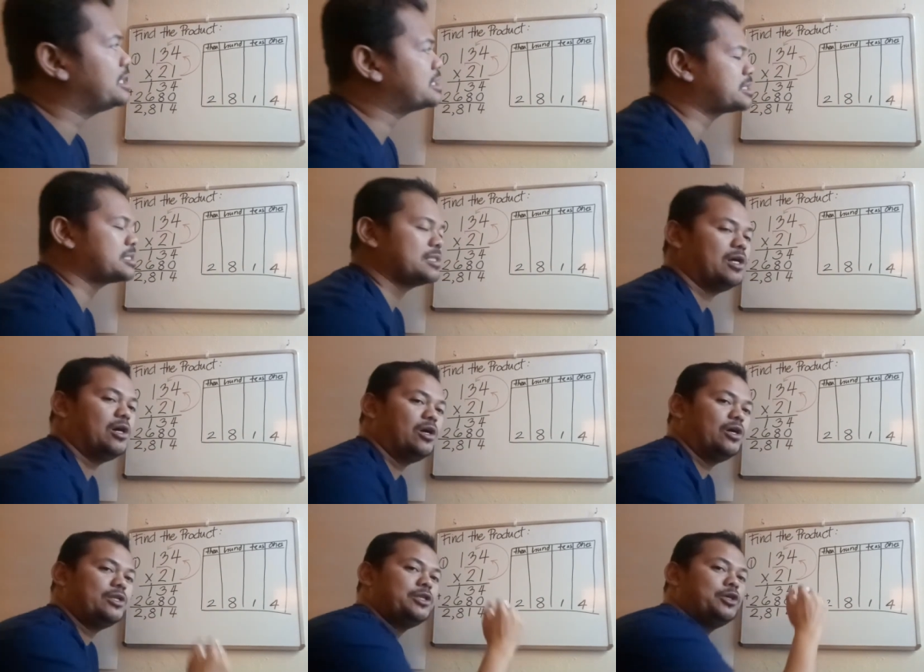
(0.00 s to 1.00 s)
discs
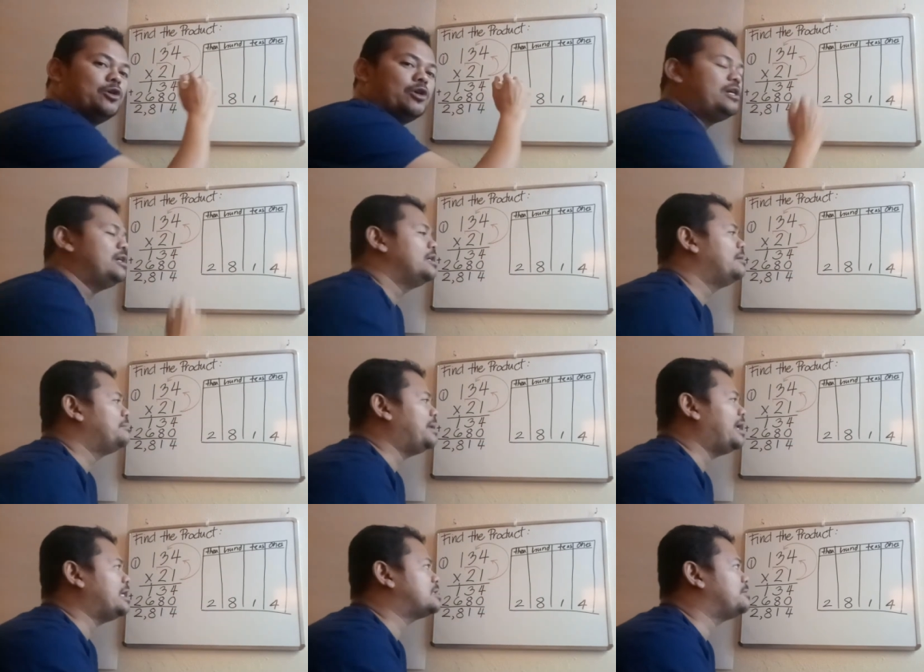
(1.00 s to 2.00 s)
on your
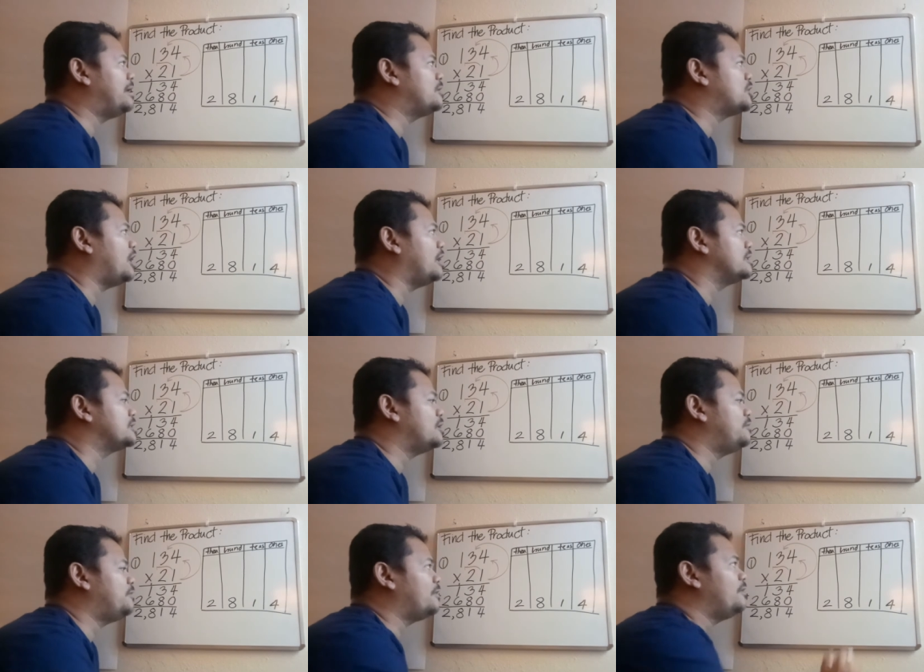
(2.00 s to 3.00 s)
place value chart.
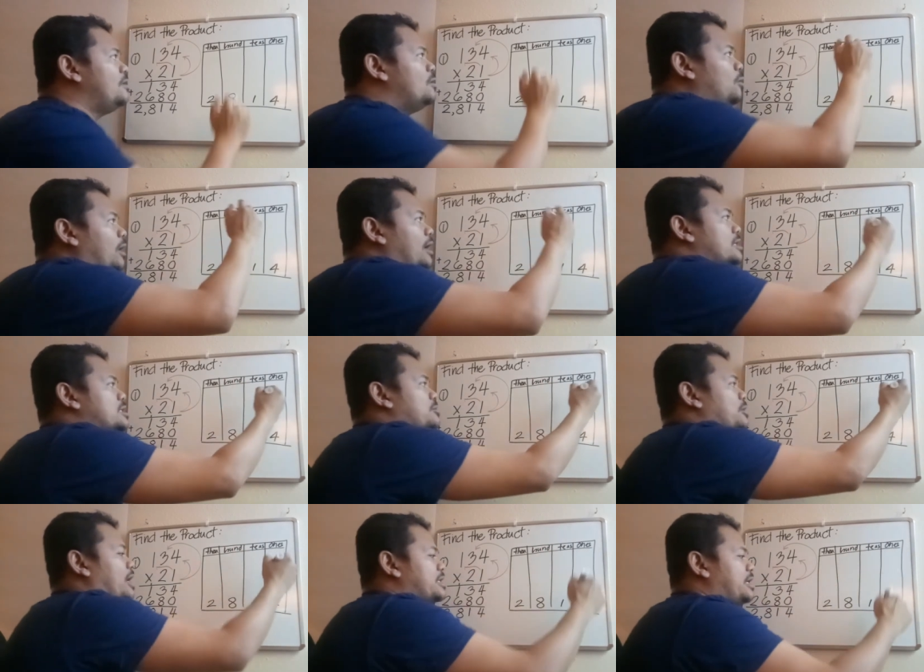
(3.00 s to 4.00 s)
So for
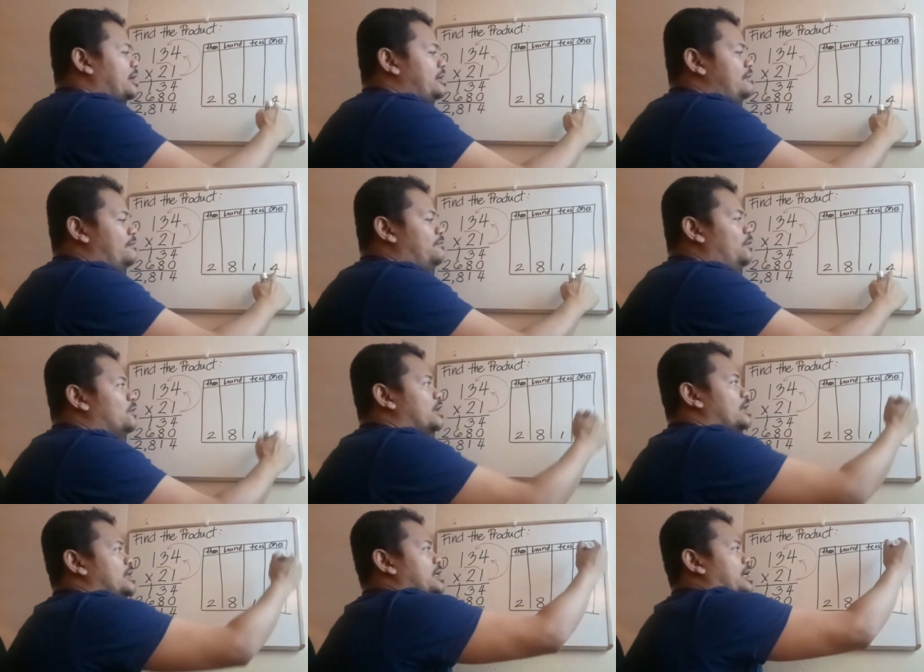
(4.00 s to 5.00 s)
ones, we got here
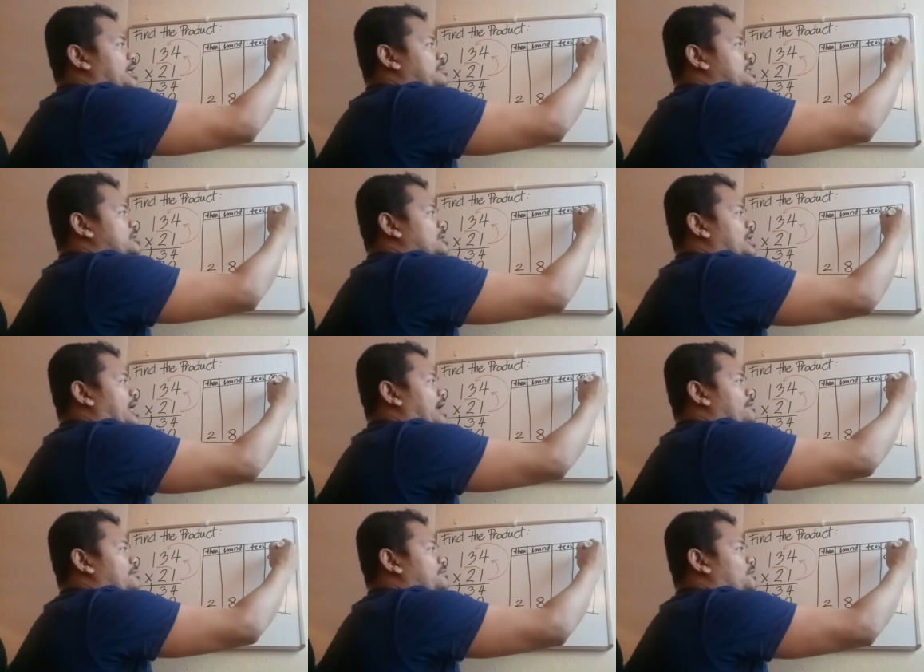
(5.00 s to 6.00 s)
4. It means you're going
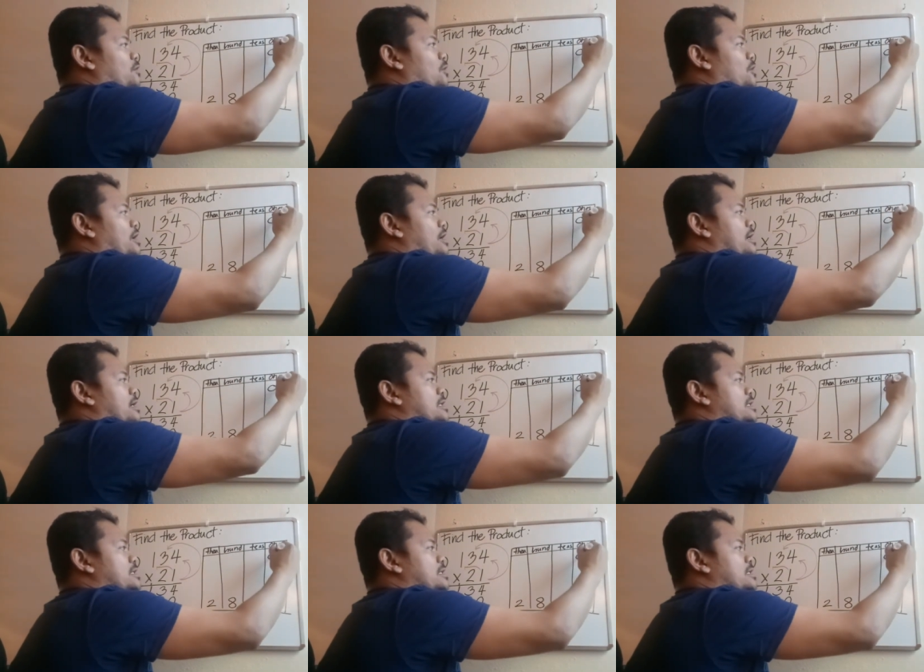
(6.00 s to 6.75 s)
to have 4